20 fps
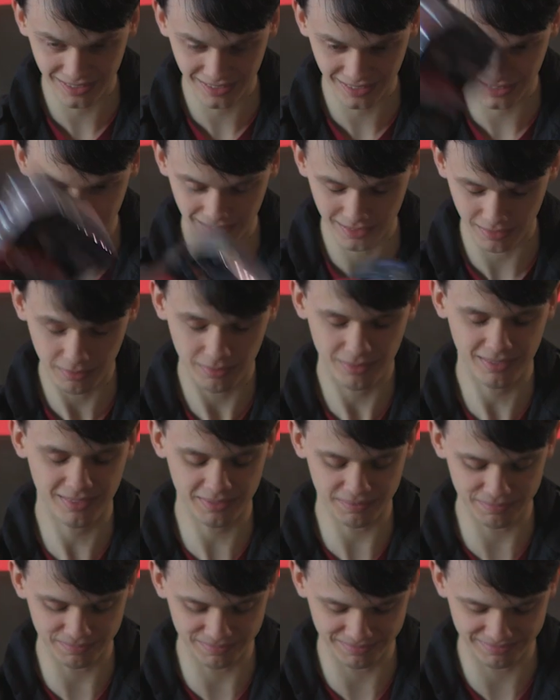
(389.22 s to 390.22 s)

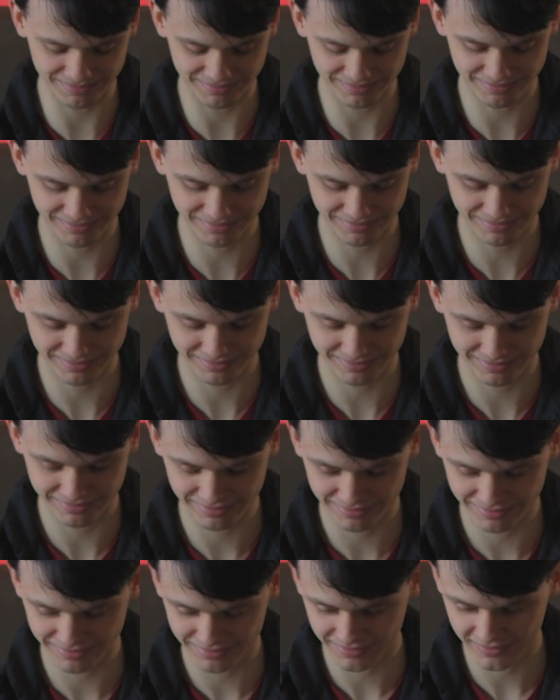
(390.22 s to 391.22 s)

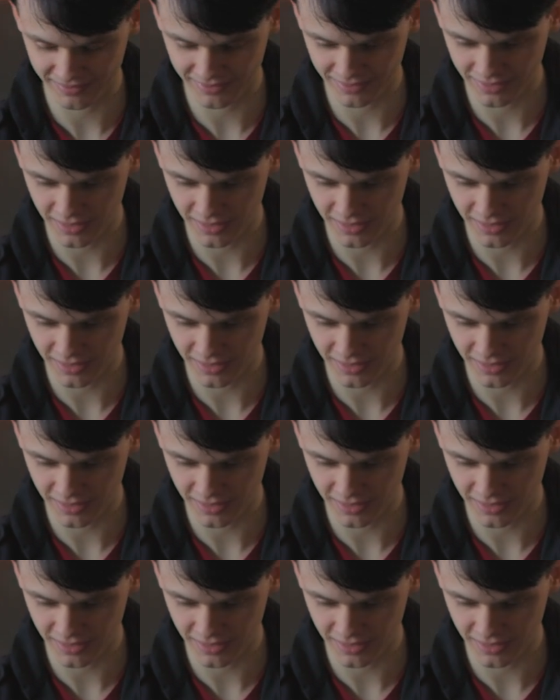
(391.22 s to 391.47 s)
(no one is talking)